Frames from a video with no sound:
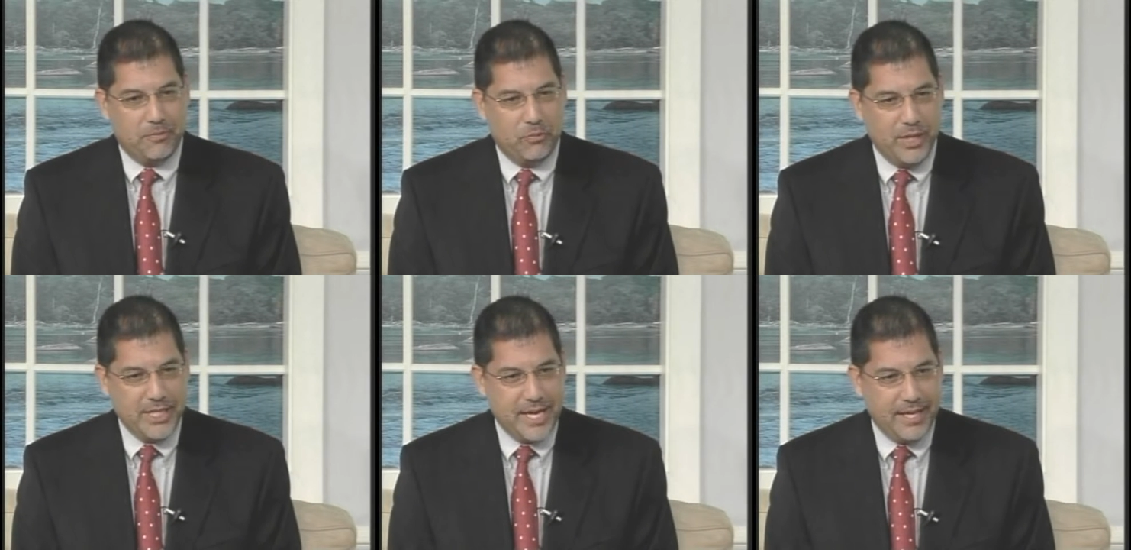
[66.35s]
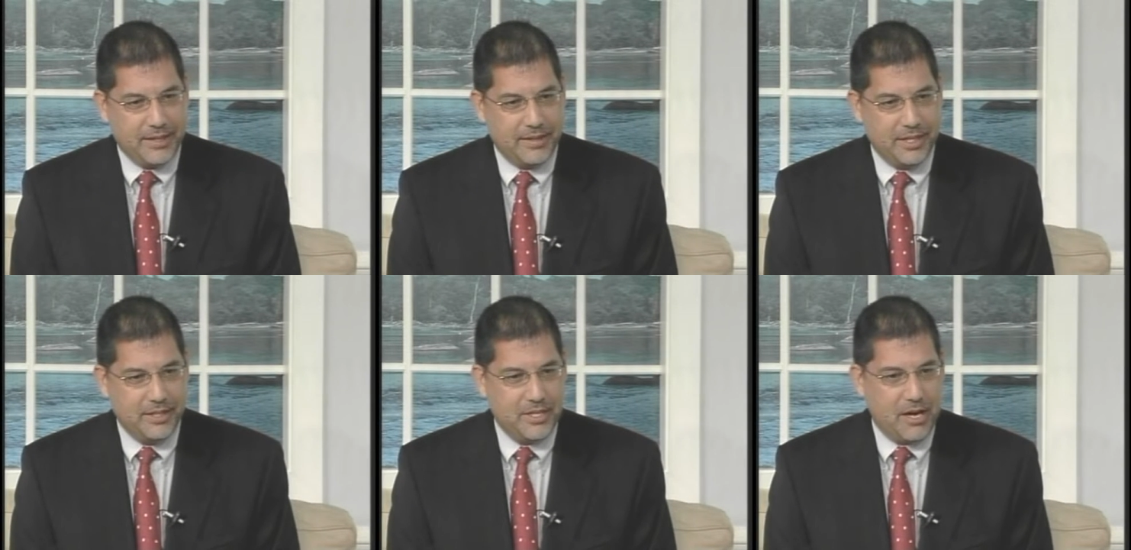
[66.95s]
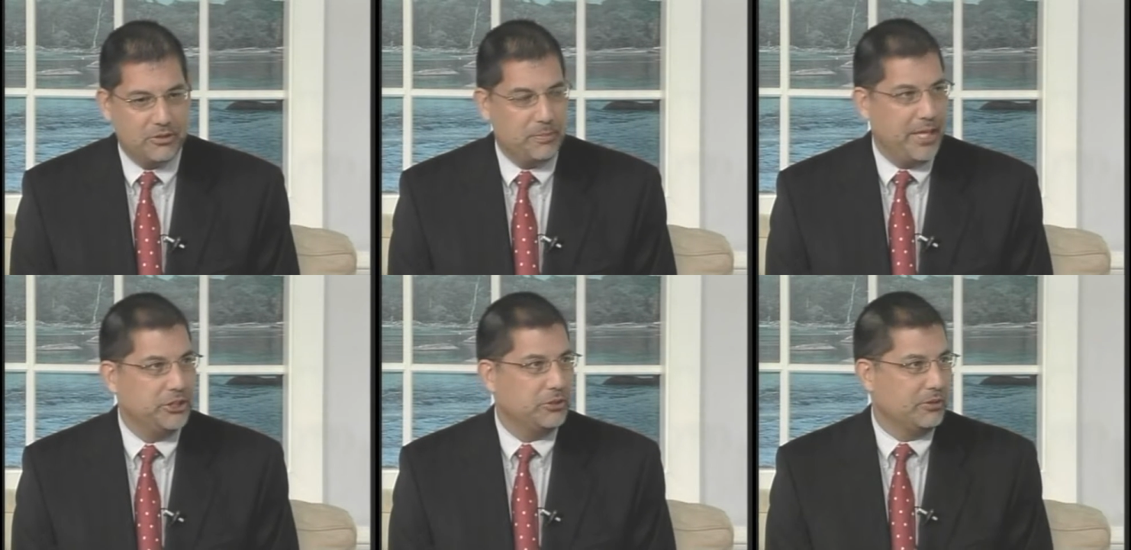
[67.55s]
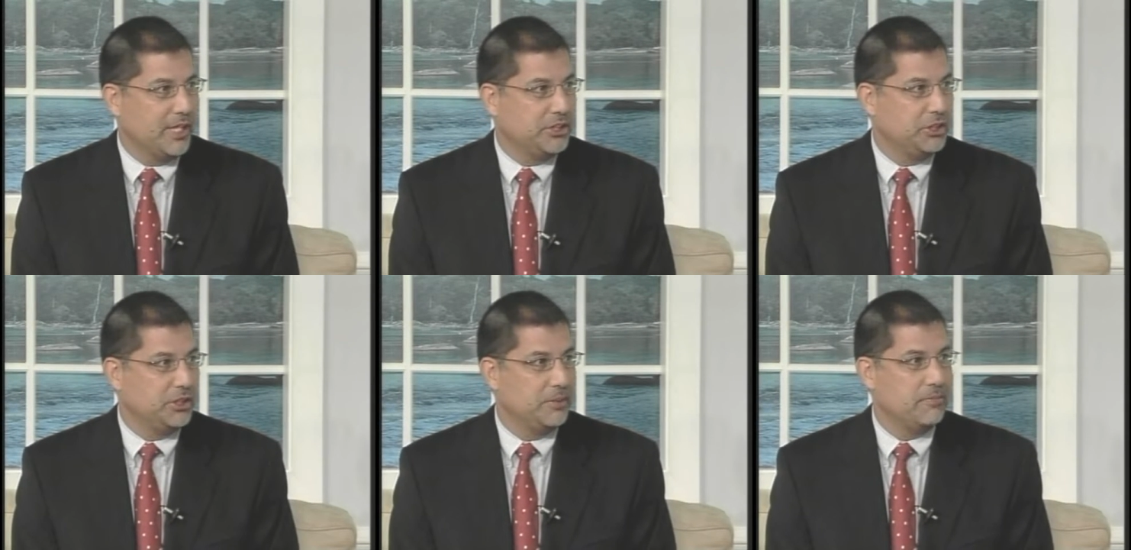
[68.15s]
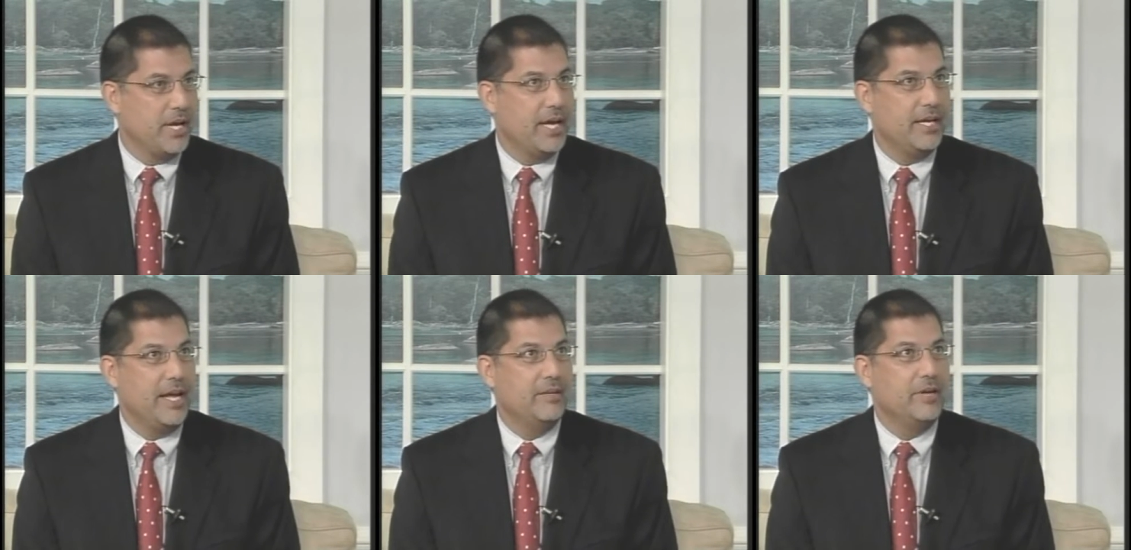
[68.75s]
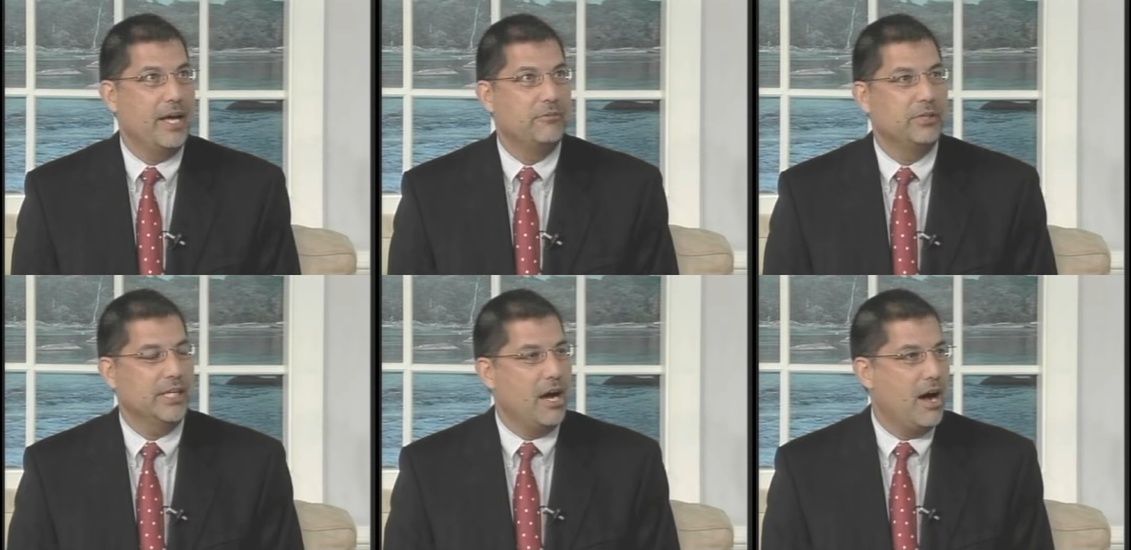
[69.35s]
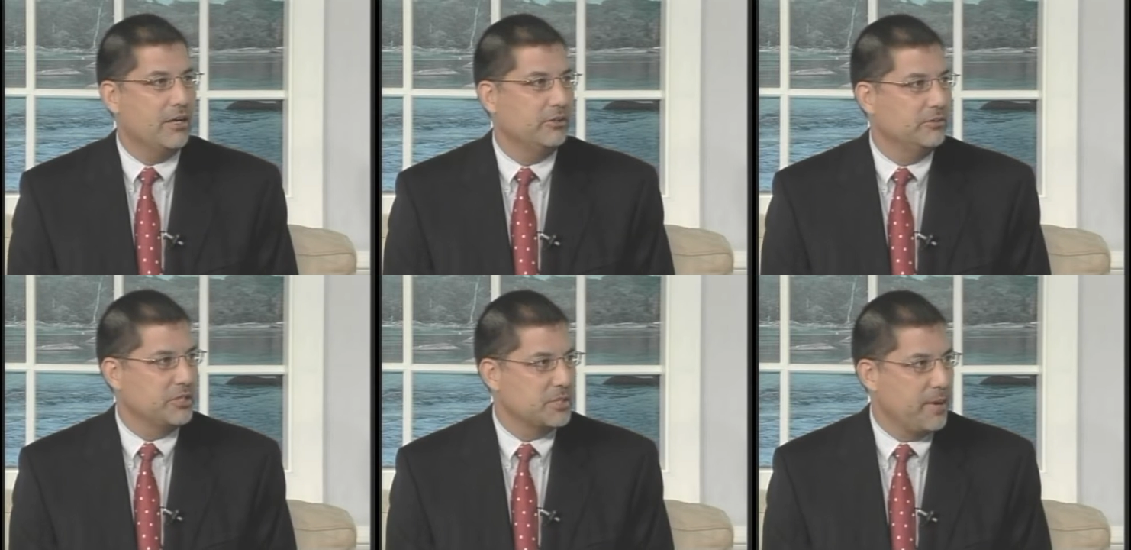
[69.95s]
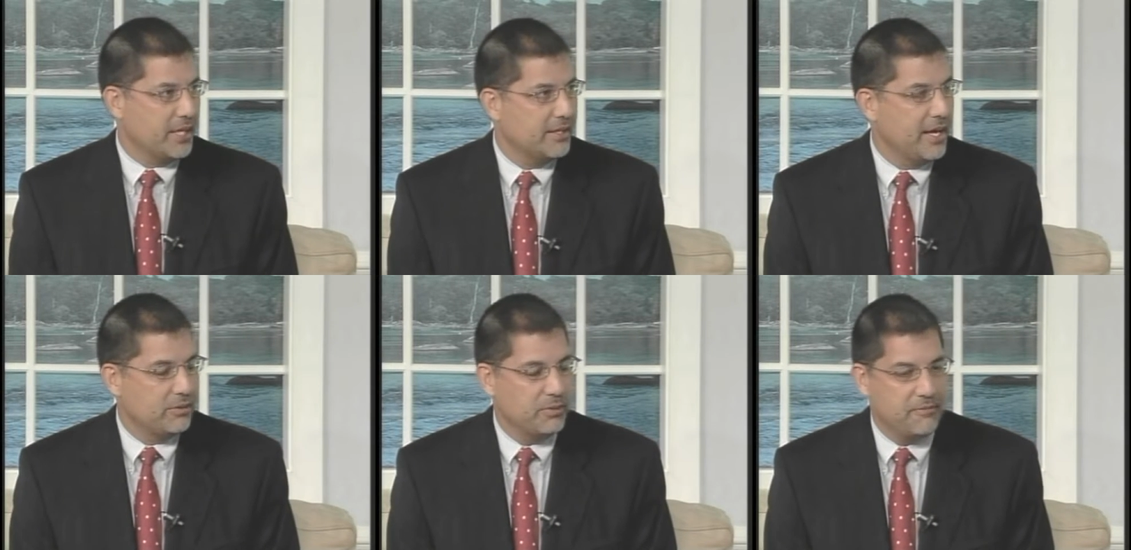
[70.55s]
We take the doctor-patient relationship and really honor and respect that.